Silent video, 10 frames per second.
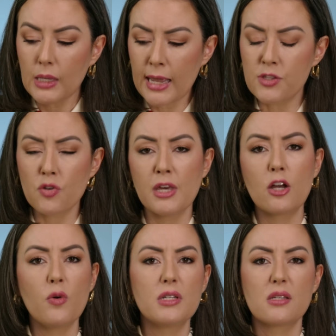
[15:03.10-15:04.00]
and so they
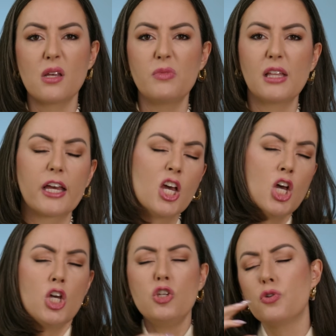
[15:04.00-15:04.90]
go into something like,
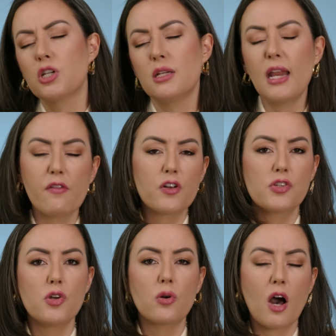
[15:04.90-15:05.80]
you should never
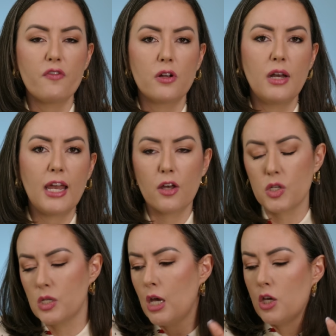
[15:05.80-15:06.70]
soak off your
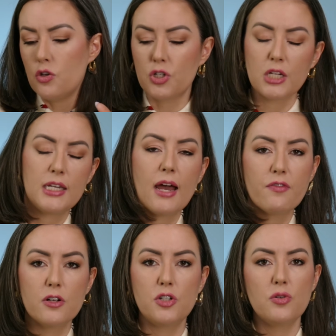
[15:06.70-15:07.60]
nails, you should
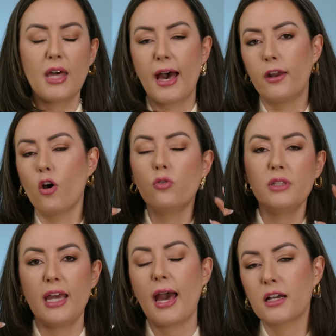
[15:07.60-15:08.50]
never do that.
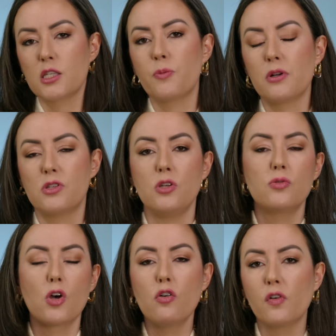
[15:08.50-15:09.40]
Only experts
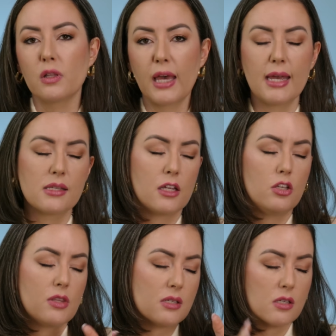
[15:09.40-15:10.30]
use overlays,
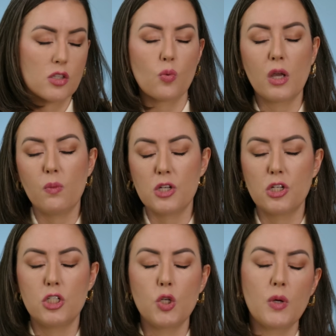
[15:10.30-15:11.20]
and this is the way we
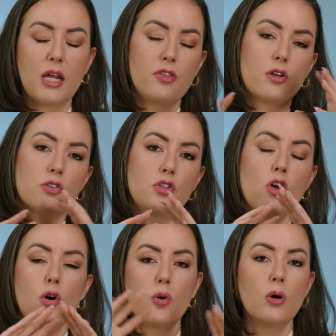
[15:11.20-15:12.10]
should do it. And there's
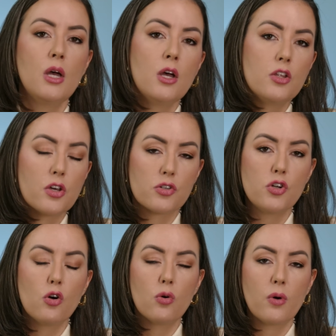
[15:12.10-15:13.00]
no, there's
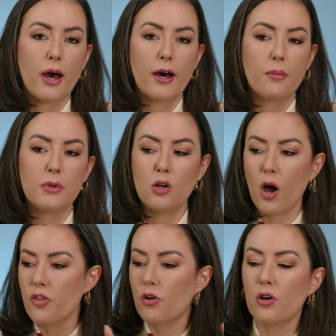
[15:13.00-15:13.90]
no, um, you know,
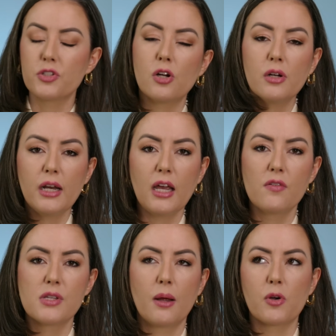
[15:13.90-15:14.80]
other
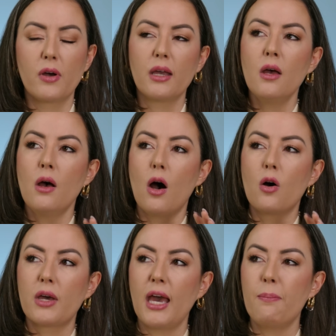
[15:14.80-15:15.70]
alternatives. And I'm going,
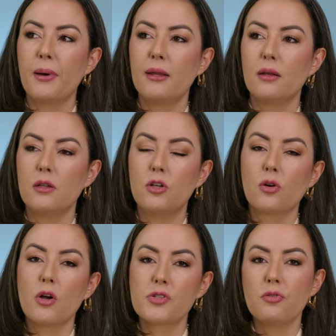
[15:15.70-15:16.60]
okay, but
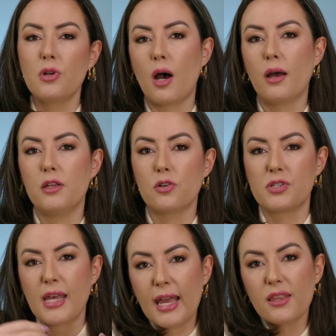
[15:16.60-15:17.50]
you're also not, you're
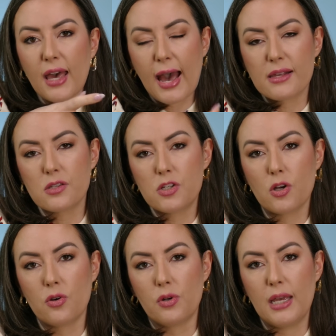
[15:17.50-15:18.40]
saying that
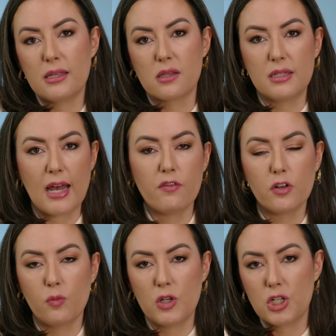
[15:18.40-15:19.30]
acetone is the
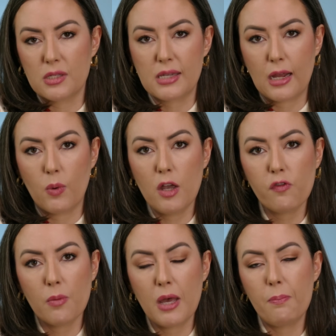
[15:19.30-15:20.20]
devil and we should stay away
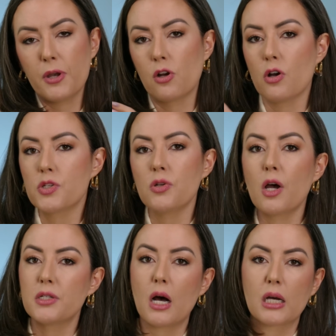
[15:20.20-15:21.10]
from it, but you're also
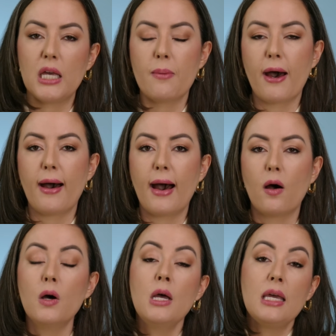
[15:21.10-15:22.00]
not talking about
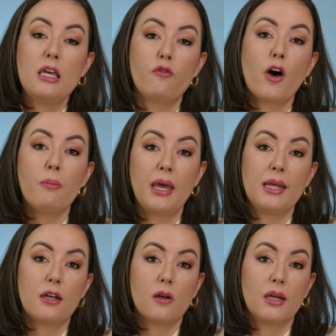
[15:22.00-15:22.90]
how e-file
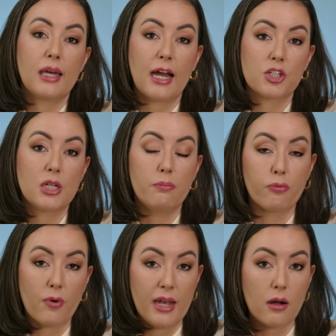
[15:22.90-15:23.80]
manicuring can actually
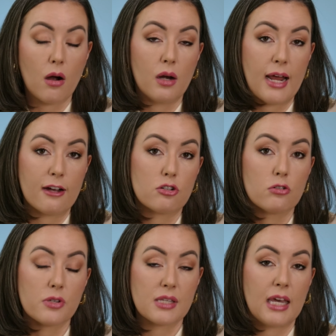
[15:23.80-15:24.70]
break our
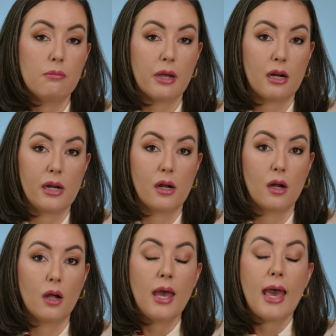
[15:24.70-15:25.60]
natural skin
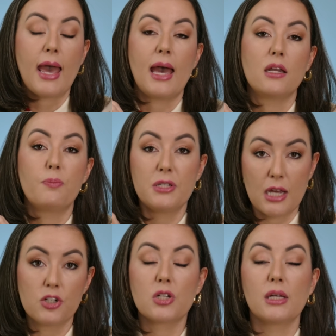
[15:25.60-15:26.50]
barrier and
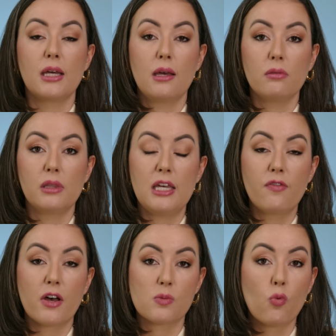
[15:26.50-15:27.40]
potentially
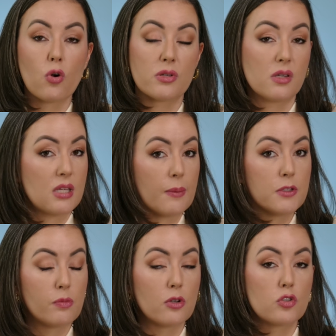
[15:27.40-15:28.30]
leave us more
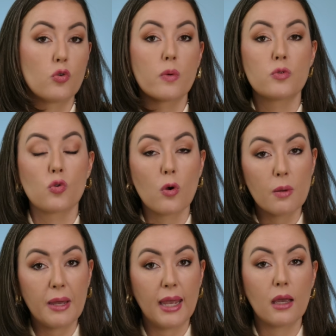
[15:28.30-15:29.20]
susceptible to
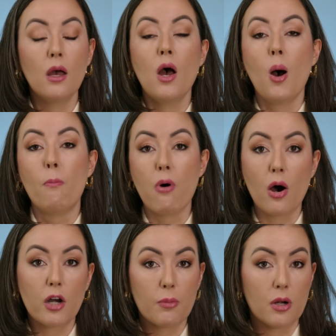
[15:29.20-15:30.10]
absorbing
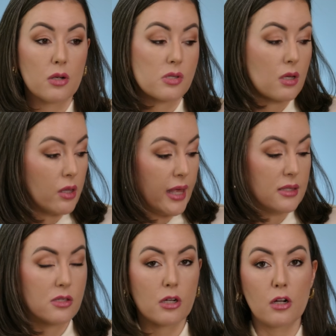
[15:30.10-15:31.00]
monomers,
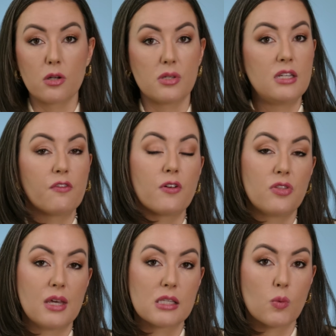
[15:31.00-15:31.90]
cleansers, different
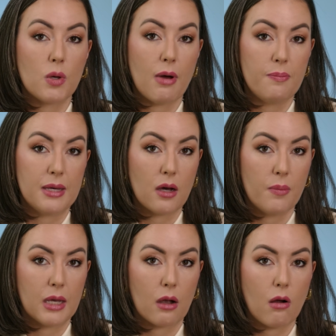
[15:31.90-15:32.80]
things that we might be
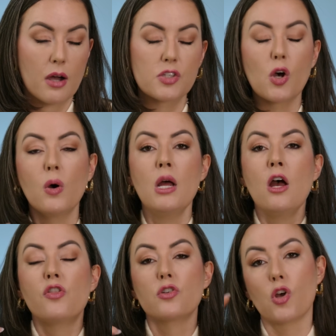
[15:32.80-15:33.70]
coming across. So
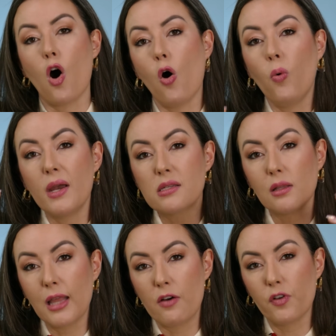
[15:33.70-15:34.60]
there's always a
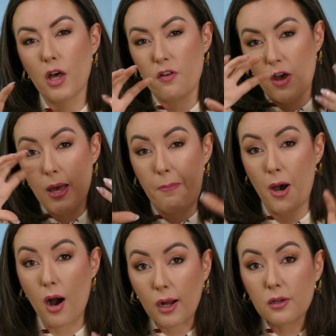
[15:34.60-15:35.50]
level of
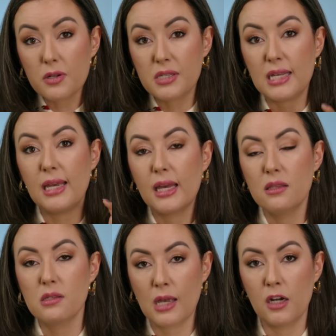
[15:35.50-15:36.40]
hypocrisy
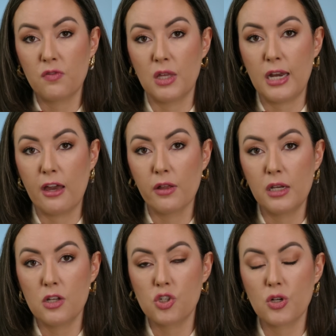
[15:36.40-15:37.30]
inside of the nail
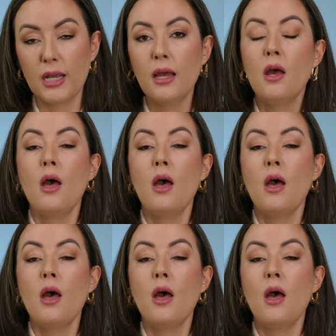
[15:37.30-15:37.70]
industry.